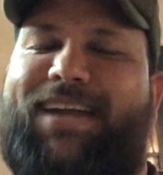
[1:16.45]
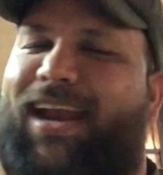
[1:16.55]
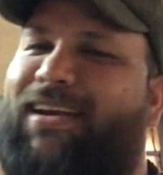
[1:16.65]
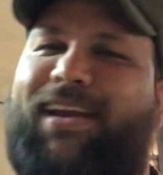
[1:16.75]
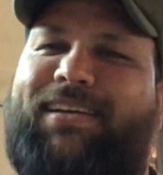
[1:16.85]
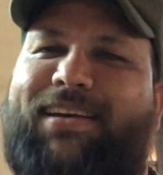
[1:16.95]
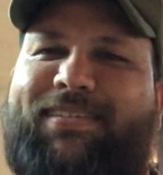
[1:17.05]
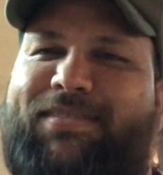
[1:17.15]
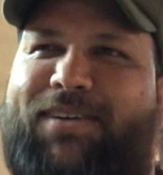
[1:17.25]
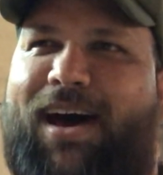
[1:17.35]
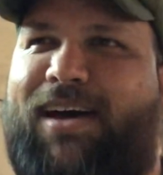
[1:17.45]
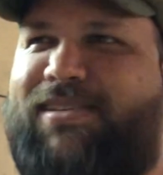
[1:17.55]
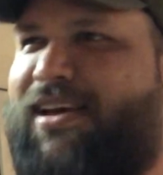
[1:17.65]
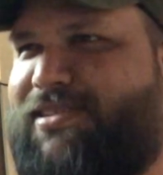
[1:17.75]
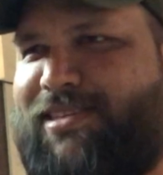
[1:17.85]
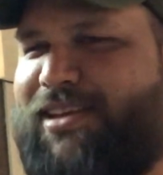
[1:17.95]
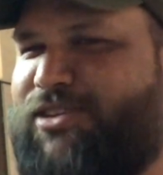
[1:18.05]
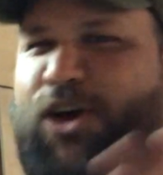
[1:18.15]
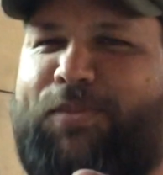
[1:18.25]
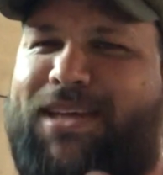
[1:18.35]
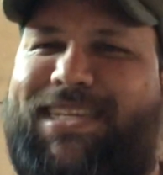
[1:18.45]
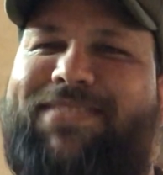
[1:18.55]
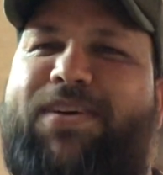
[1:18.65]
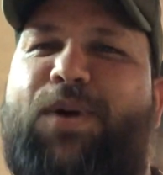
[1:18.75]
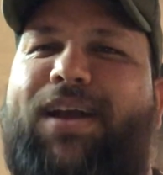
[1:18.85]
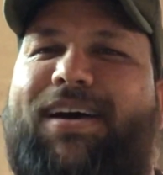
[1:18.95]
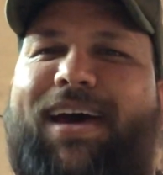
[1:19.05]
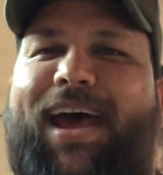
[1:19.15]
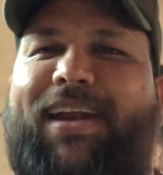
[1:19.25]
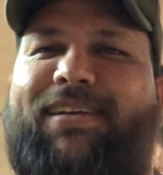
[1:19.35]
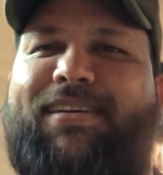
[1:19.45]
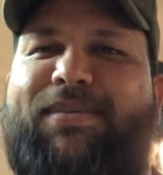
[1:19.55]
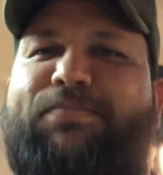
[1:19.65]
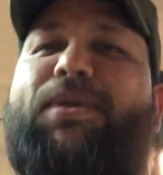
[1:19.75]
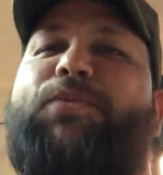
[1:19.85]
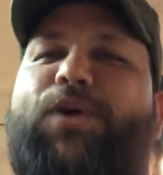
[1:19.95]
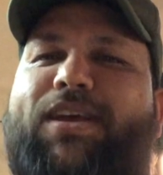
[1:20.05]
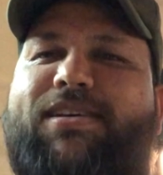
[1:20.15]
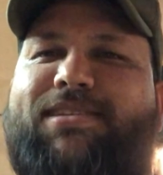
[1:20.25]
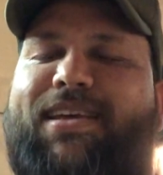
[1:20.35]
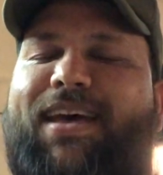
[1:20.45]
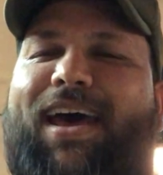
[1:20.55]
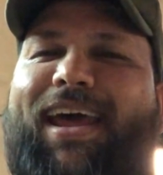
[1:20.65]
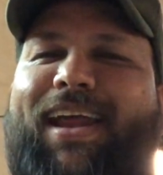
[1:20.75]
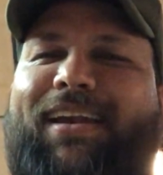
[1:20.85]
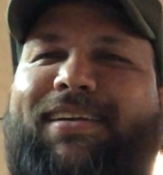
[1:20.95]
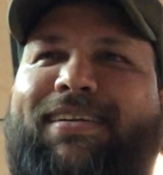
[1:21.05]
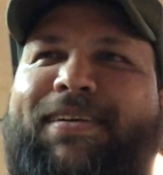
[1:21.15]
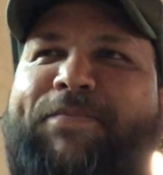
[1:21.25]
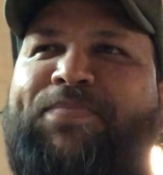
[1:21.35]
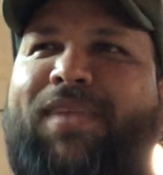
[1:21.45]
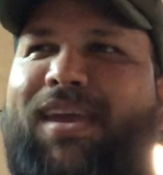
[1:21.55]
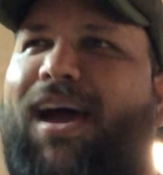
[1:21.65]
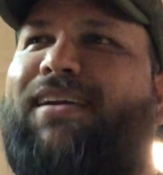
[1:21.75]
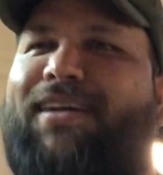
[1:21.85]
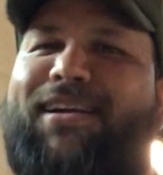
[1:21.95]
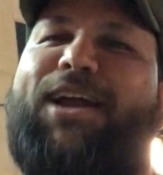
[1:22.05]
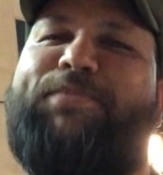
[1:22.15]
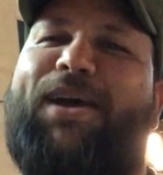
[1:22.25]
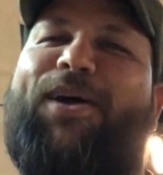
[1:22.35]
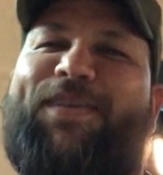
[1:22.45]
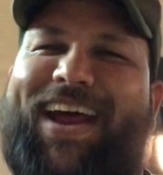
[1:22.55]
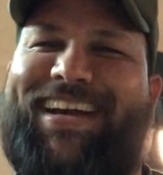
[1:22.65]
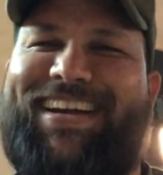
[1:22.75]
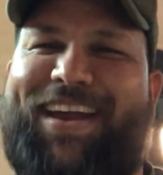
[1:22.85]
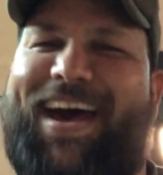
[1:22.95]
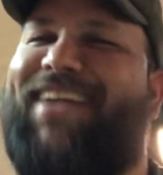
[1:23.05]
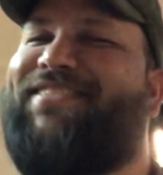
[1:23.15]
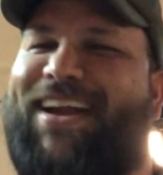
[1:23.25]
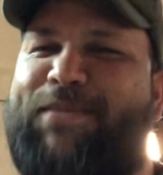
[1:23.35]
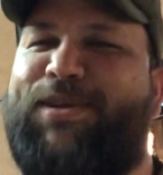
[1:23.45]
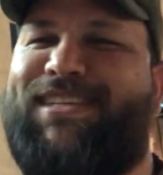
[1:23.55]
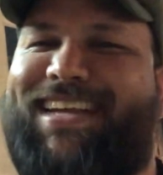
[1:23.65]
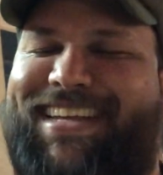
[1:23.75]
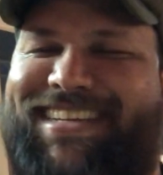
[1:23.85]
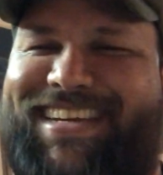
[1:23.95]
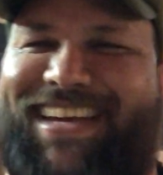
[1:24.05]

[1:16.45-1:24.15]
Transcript: I did a uh, song by Stevie Wonder and Bill Withers, and yeah, it turned out to be all right. Yeah, I had fun up on stage.